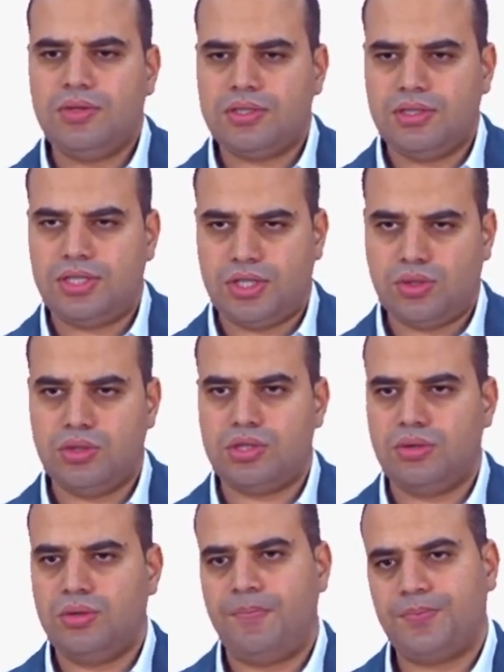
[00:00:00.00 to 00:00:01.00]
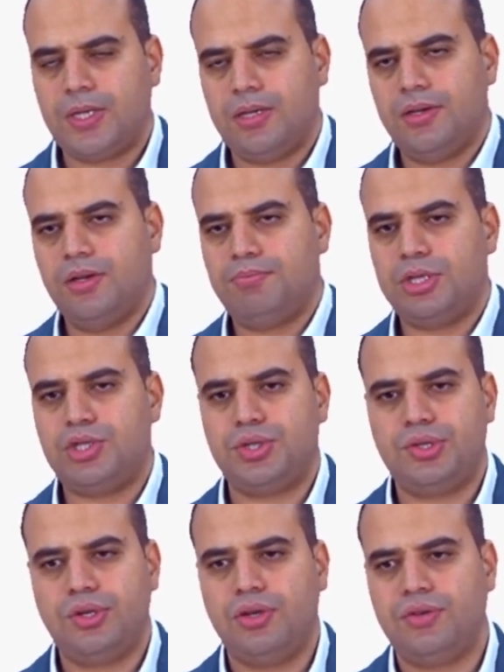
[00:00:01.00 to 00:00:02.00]
This is also a
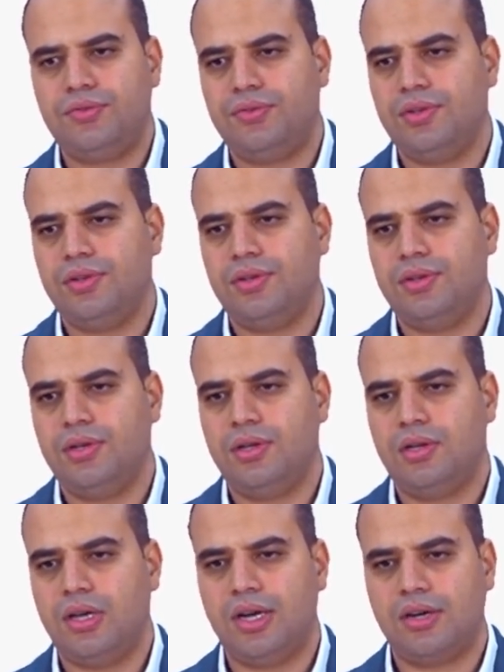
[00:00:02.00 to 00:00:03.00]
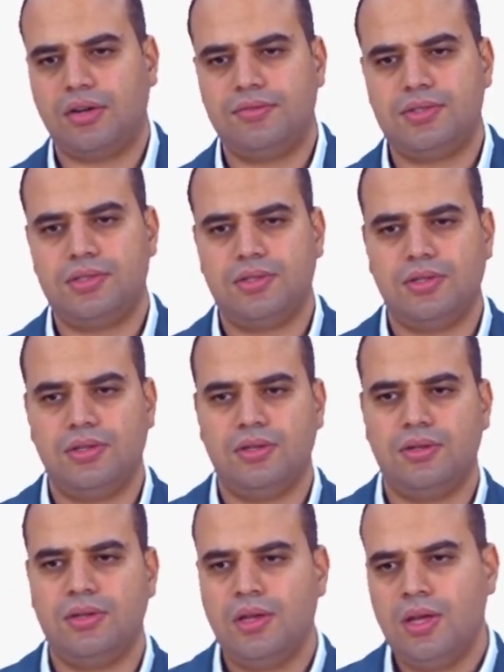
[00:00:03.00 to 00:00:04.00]
picture of an aircraft
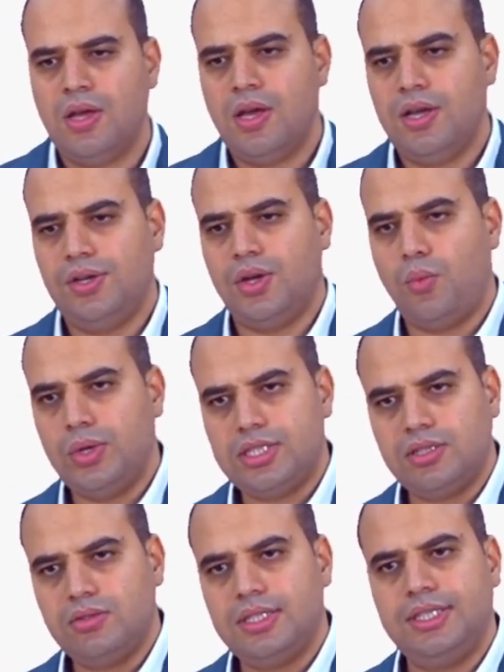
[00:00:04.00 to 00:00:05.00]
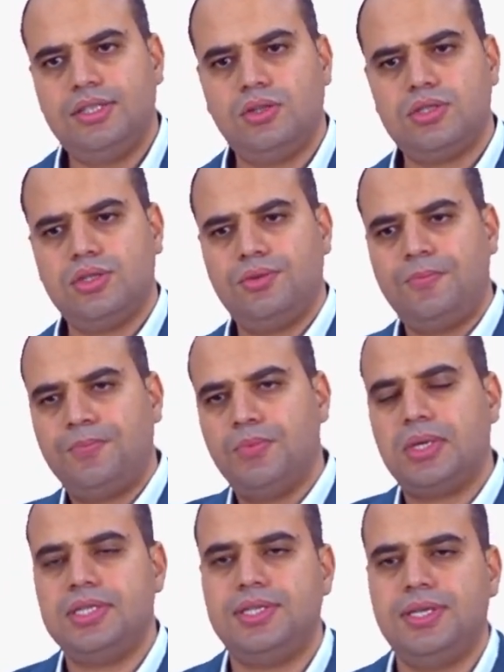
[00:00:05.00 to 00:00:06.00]
in a wind tunnel. Here also we
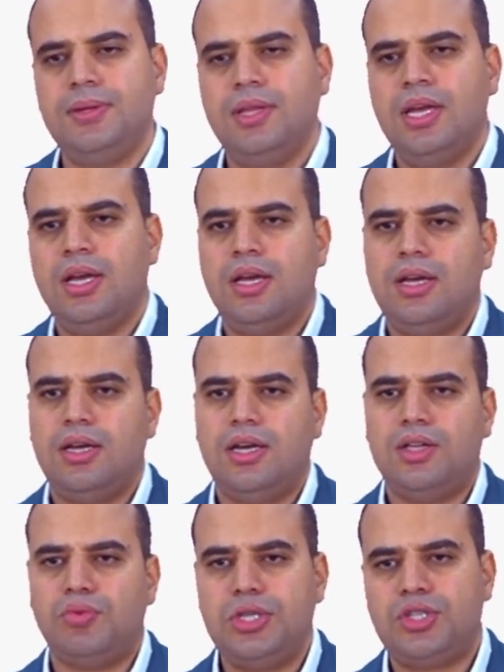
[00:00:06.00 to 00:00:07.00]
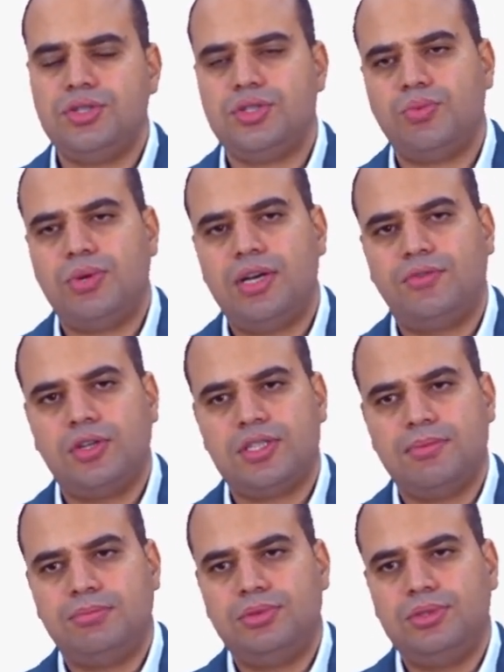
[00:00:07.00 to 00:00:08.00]
can see the regions where, for
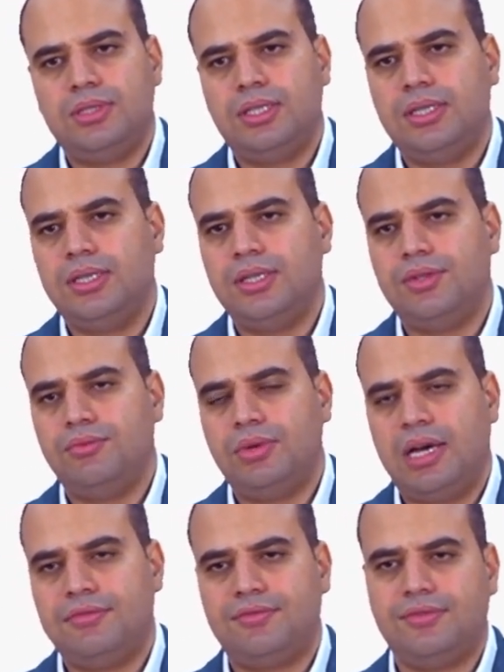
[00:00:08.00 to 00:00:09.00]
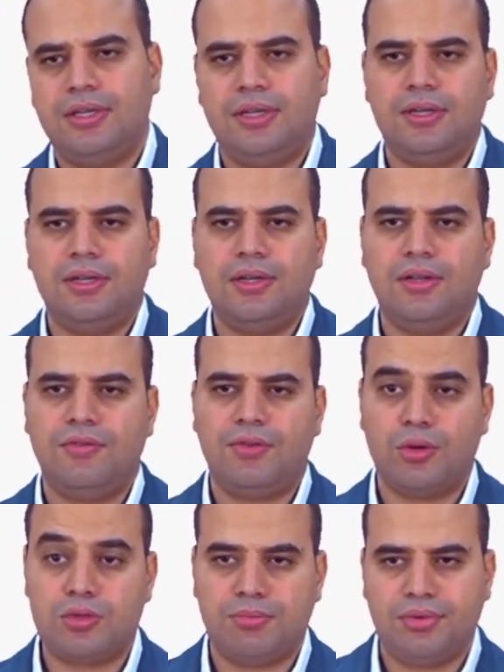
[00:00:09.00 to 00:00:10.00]
example, we have
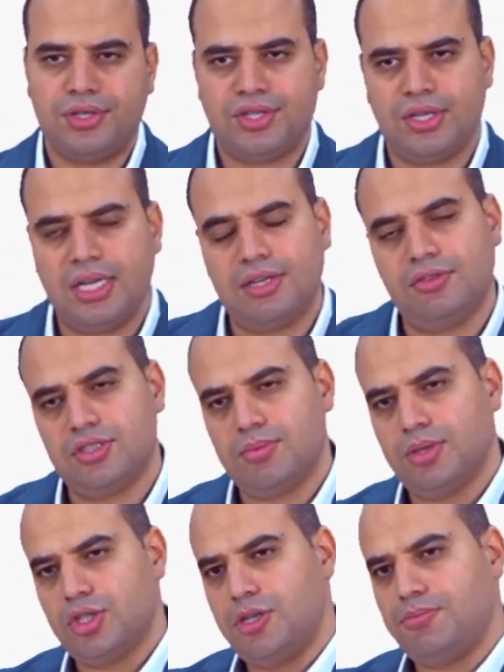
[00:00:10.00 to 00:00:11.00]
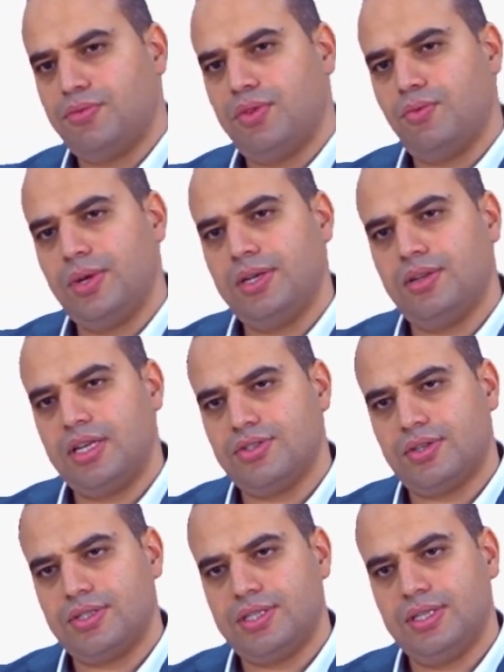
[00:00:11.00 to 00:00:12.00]
flow separation, like, for example, the tip of the wind, as you
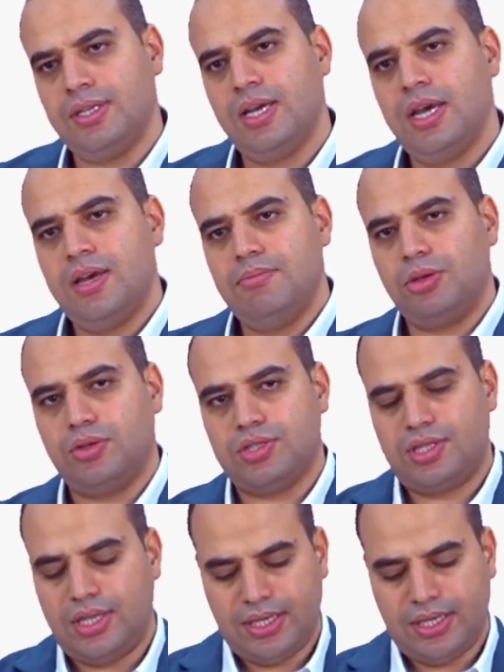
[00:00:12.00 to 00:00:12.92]
can see, because